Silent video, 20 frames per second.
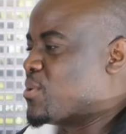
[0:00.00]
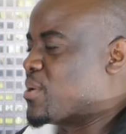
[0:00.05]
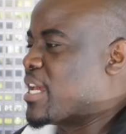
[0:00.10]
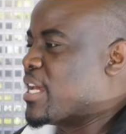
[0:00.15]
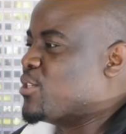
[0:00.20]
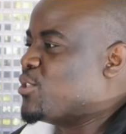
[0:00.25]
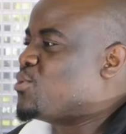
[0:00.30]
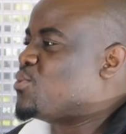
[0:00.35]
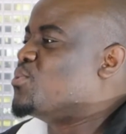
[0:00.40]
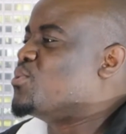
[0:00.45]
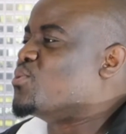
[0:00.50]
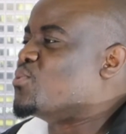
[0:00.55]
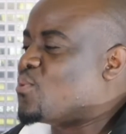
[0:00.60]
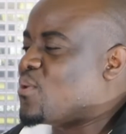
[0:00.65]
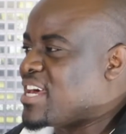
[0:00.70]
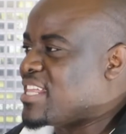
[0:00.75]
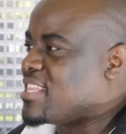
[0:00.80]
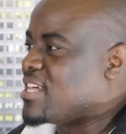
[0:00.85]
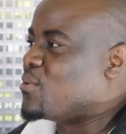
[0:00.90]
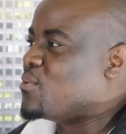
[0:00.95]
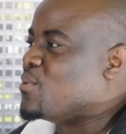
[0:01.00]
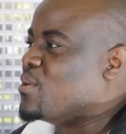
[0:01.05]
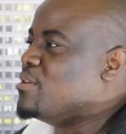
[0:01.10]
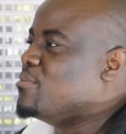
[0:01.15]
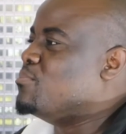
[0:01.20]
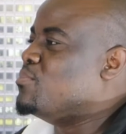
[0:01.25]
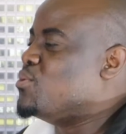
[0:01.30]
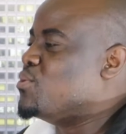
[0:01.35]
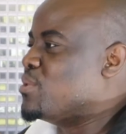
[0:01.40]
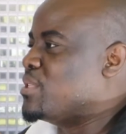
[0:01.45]
You can choose whether
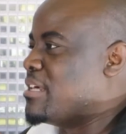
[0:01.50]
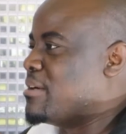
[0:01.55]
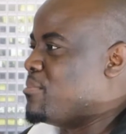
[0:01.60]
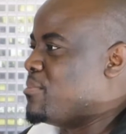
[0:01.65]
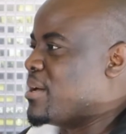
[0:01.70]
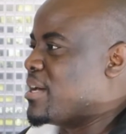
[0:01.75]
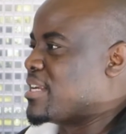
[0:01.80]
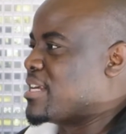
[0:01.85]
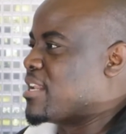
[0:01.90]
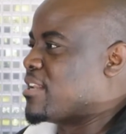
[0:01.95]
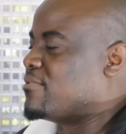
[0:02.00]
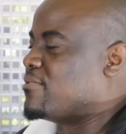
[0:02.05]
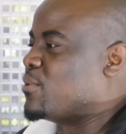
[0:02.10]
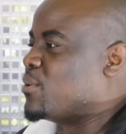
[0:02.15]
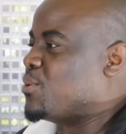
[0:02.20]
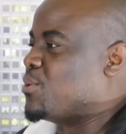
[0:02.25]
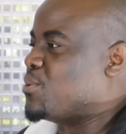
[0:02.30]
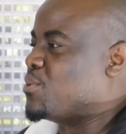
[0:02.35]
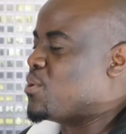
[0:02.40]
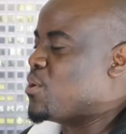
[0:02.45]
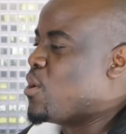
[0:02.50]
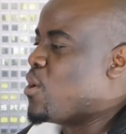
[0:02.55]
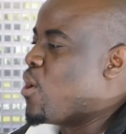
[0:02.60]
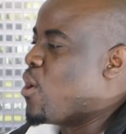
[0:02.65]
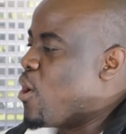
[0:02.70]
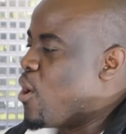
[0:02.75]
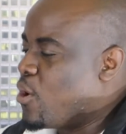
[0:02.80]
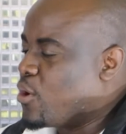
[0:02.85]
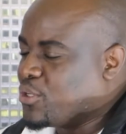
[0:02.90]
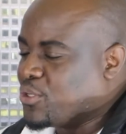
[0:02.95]
we do the burial for you
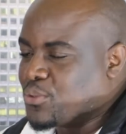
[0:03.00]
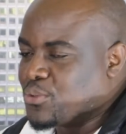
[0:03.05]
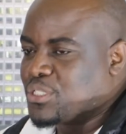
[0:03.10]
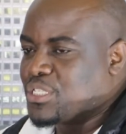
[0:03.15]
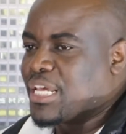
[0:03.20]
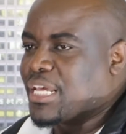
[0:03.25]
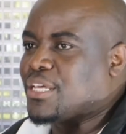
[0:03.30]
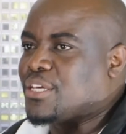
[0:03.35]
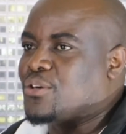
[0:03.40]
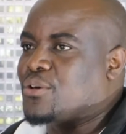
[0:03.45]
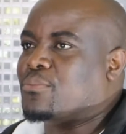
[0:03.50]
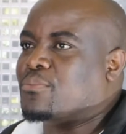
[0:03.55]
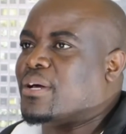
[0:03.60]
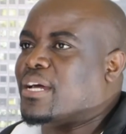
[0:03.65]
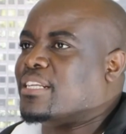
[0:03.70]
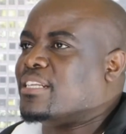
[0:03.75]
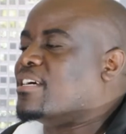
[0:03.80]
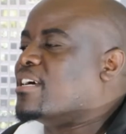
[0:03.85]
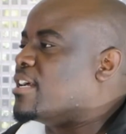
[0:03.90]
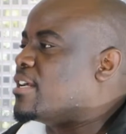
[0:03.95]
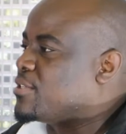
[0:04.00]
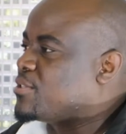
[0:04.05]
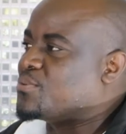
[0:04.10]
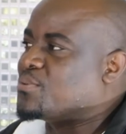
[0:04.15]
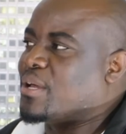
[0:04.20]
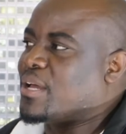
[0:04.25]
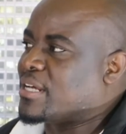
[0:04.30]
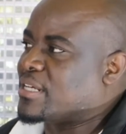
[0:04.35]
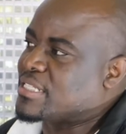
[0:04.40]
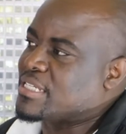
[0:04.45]
or you take your money
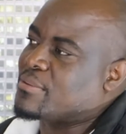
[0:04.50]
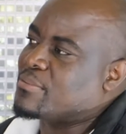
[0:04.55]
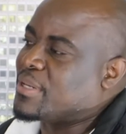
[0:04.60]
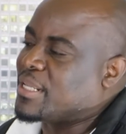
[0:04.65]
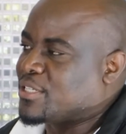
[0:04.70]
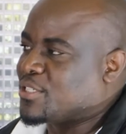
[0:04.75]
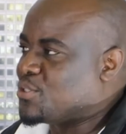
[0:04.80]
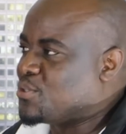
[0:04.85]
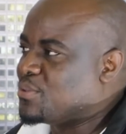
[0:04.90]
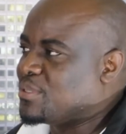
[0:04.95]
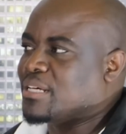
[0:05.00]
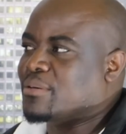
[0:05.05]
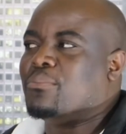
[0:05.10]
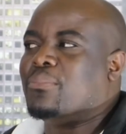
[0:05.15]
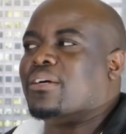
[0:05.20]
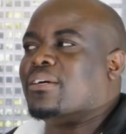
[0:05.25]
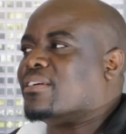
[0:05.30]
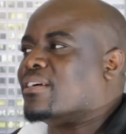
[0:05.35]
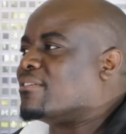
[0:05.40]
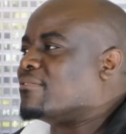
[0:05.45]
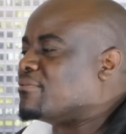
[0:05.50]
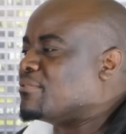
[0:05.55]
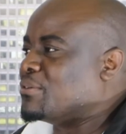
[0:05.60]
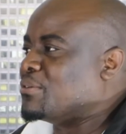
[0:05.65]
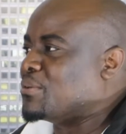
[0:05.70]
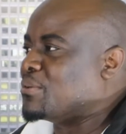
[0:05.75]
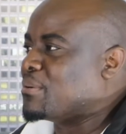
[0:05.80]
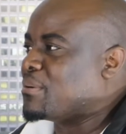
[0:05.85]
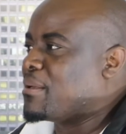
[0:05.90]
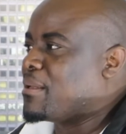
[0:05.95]
elsewhere and somebody do the burial for
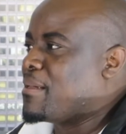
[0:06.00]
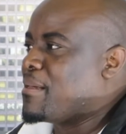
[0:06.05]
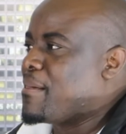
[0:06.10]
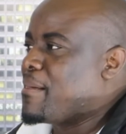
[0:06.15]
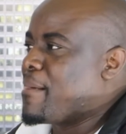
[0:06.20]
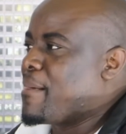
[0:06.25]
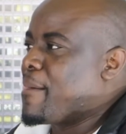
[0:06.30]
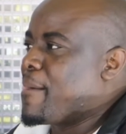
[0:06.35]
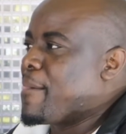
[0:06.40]
you.